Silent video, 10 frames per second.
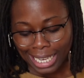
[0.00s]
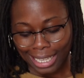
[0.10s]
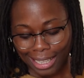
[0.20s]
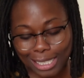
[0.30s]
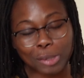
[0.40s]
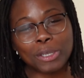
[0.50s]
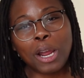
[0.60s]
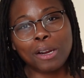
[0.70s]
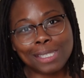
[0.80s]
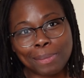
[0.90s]
This one
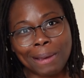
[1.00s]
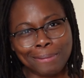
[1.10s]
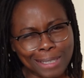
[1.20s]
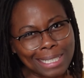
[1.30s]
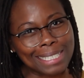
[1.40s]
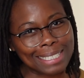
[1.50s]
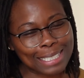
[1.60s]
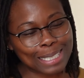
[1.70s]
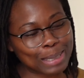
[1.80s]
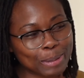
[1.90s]
hurts my
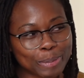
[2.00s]
feelings.